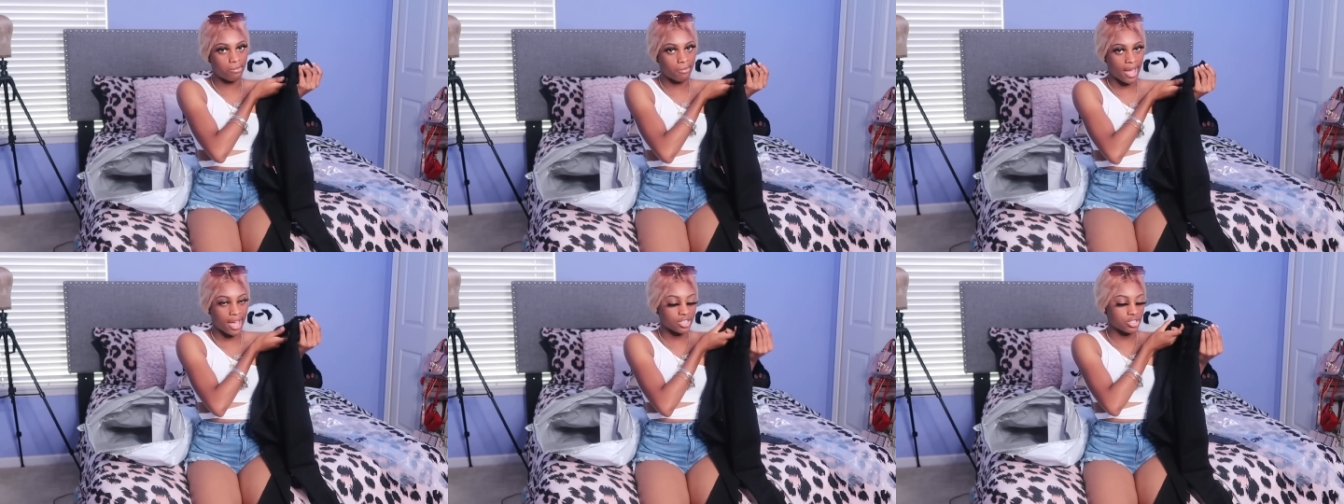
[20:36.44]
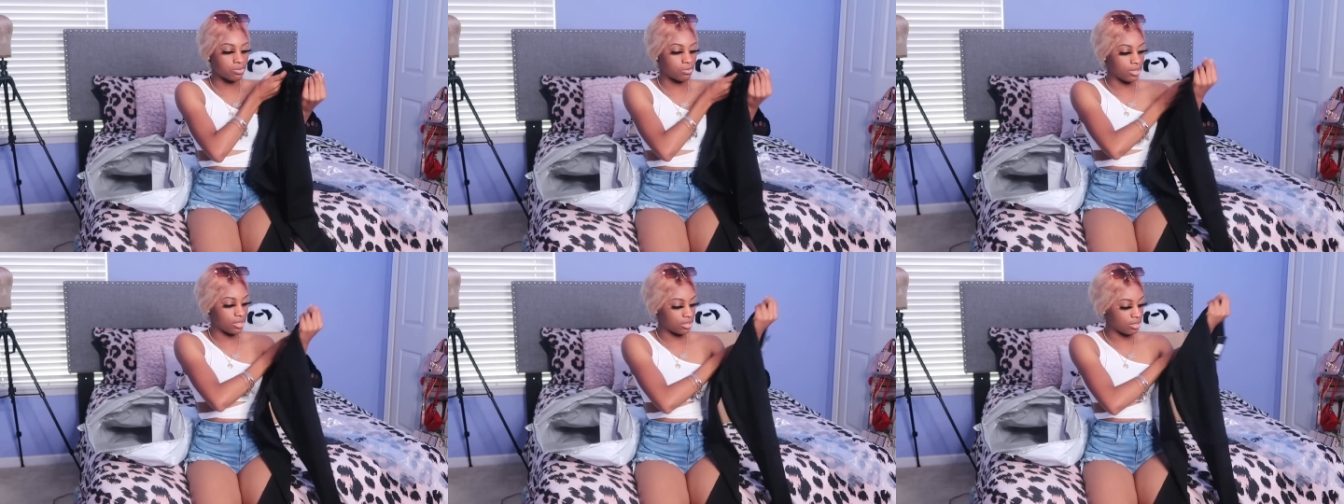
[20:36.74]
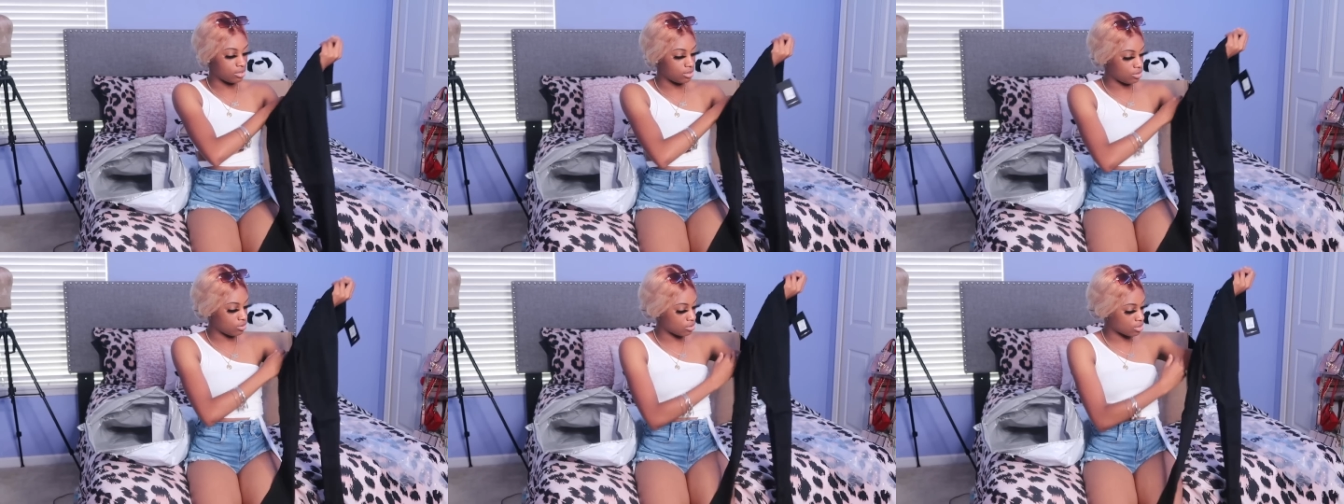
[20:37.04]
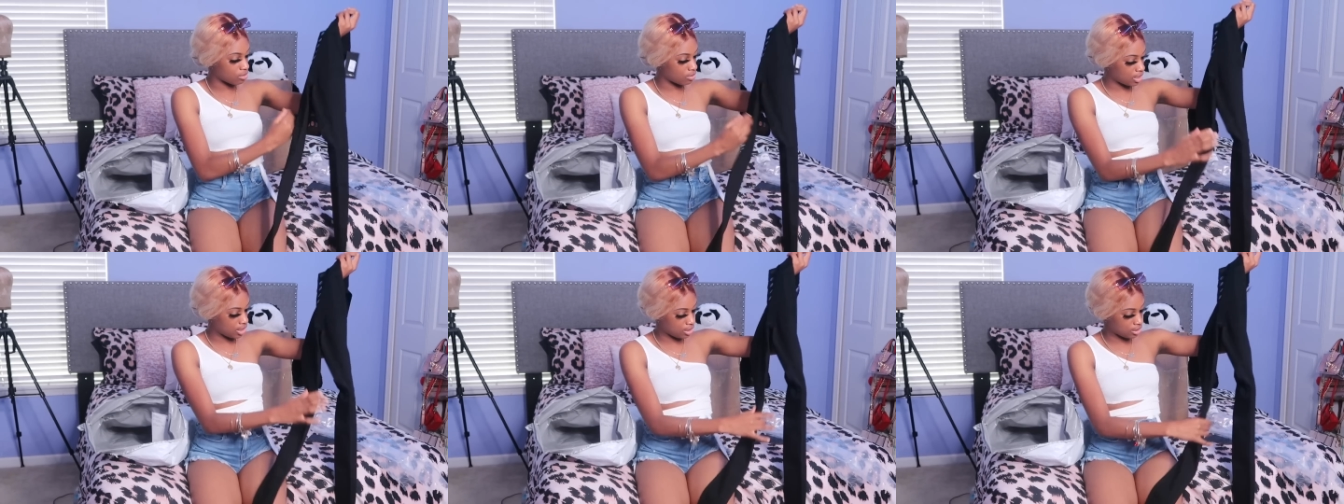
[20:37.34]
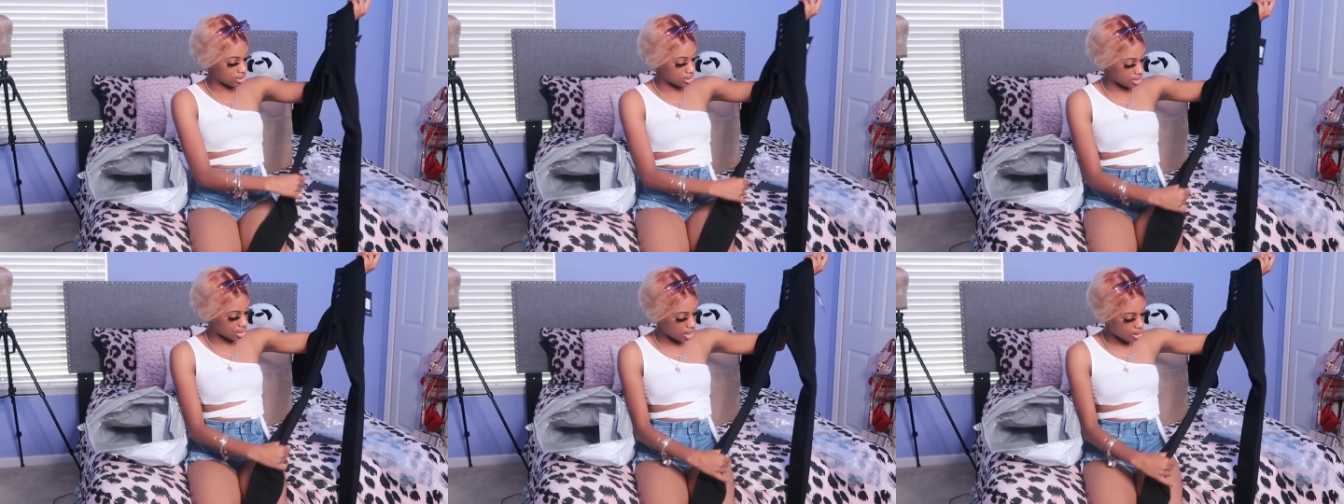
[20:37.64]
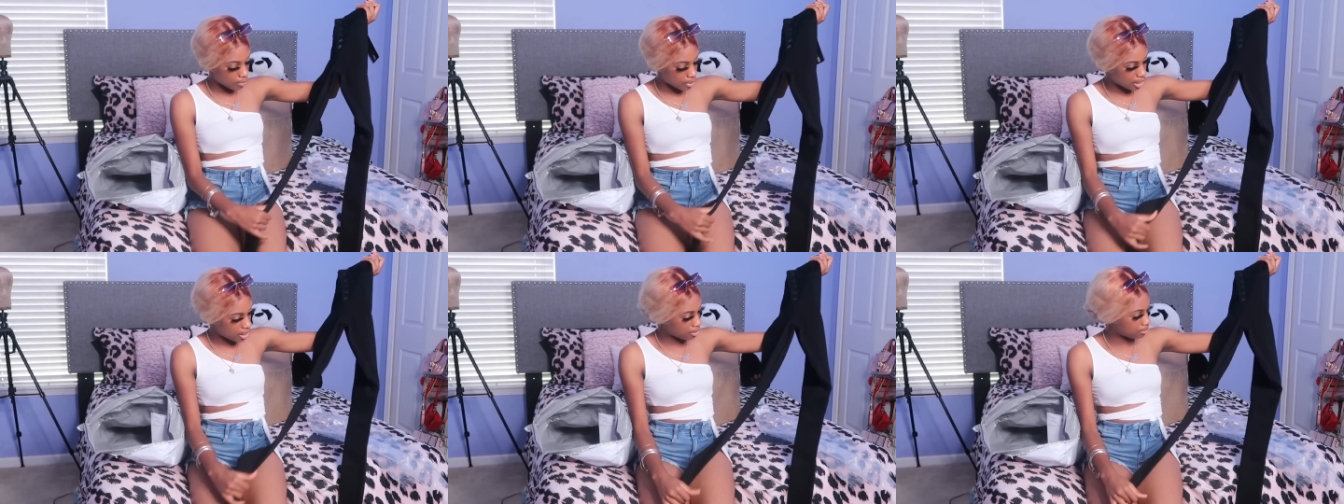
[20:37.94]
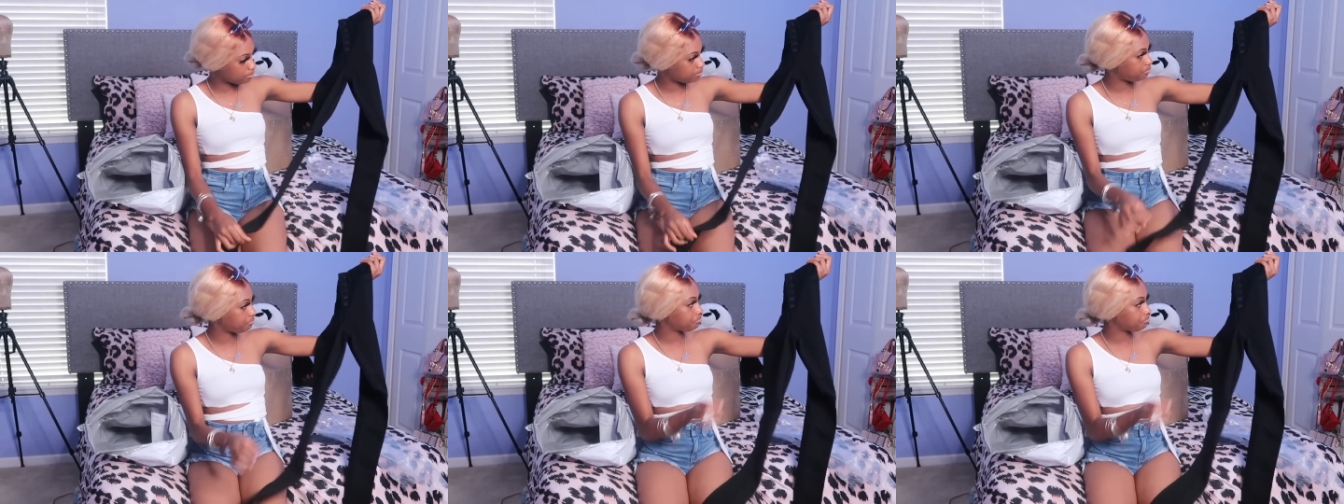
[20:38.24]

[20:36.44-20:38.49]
to match with, you know, anything that I wear.